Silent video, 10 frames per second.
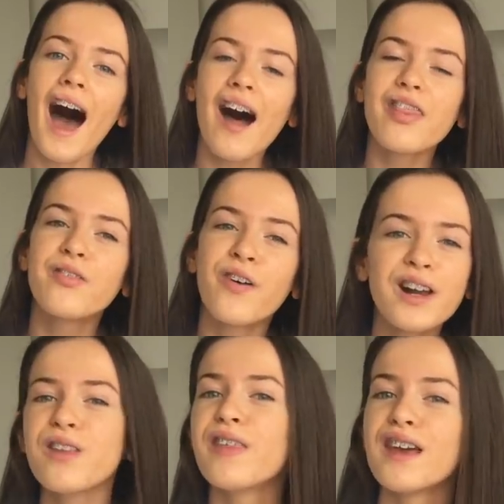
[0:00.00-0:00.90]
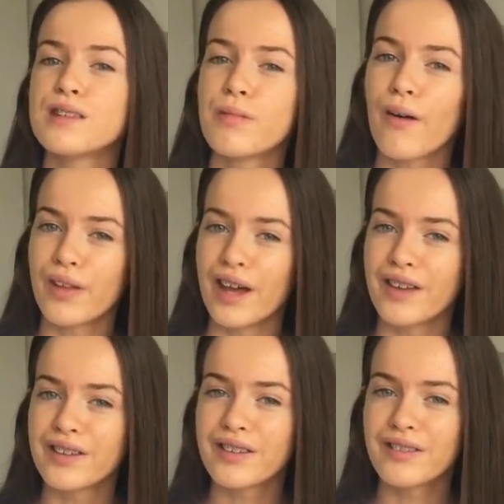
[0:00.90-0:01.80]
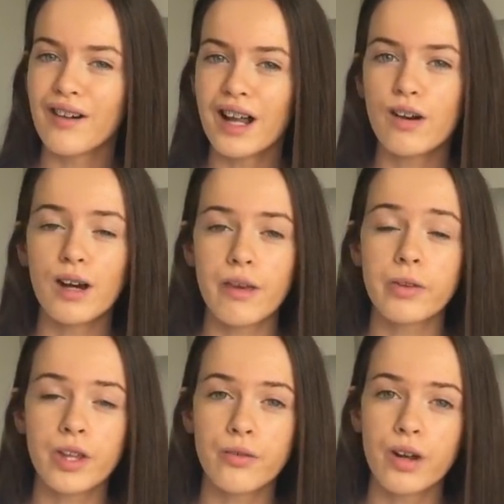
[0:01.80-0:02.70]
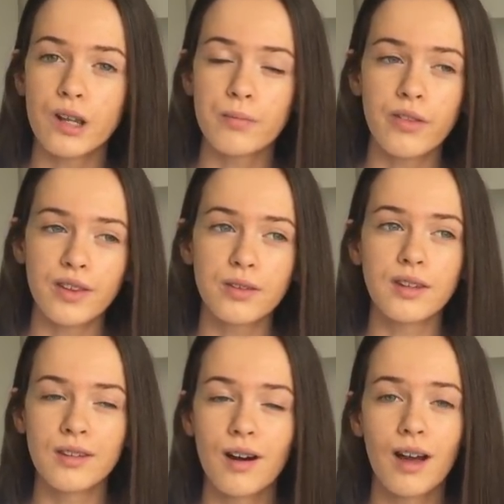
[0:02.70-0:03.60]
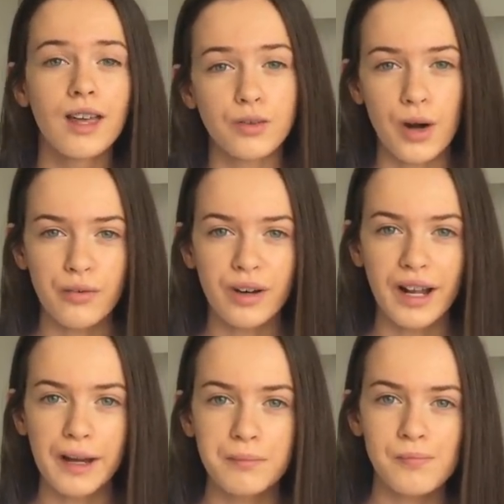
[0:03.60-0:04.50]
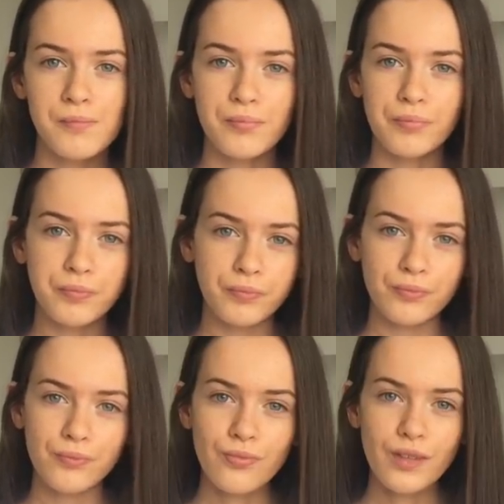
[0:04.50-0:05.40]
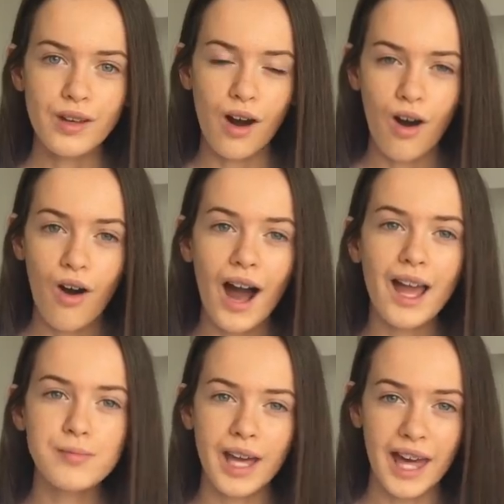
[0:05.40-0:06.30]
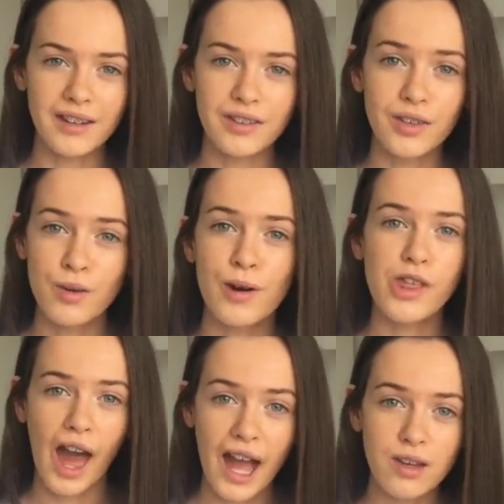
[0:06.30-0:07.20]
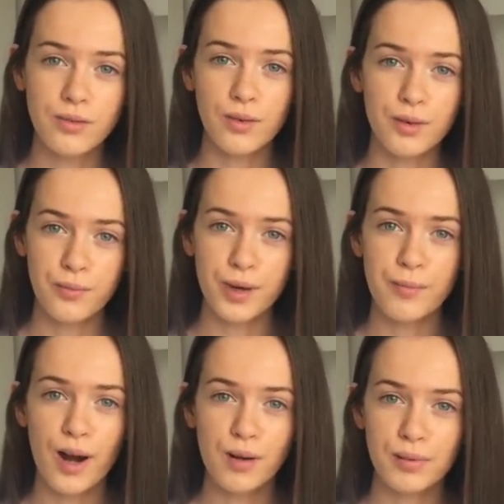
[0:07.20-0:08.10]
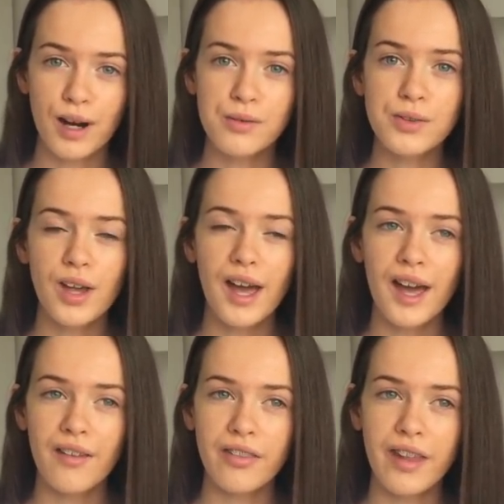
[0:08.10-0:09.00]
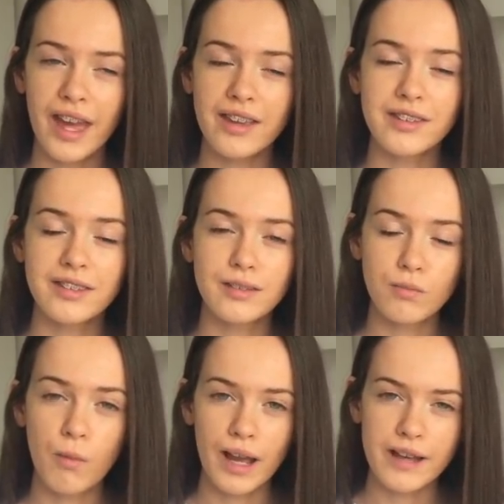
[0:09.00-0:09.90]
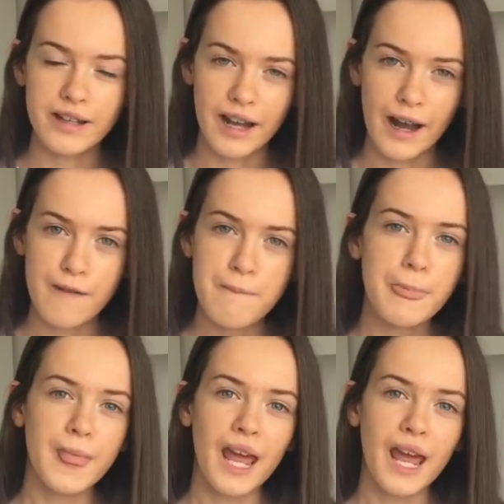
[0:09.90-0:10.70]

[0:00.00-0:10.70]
And the funny thing is about this, I know I keep saying funny, but this is quite funny. I am getting so much hate for not filling my eyebrows. It's weird, okay?